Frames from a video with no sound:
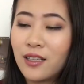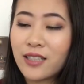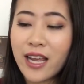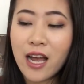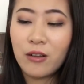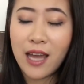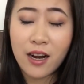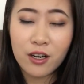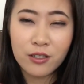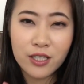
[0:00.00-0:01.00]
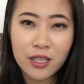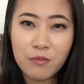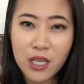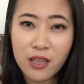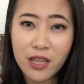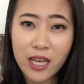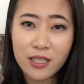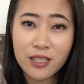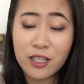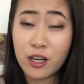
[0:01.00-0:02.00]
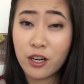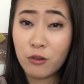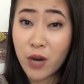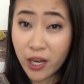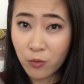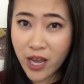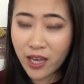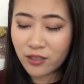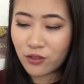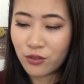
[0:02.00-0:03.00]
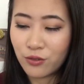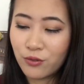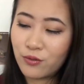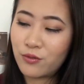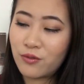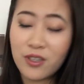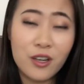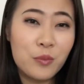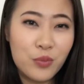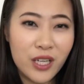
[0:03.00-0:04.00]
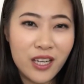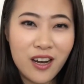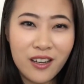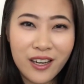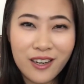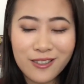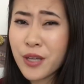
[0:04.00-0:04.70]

Night Owl Lacquer sent me the sticker right away to, you know, put it on here.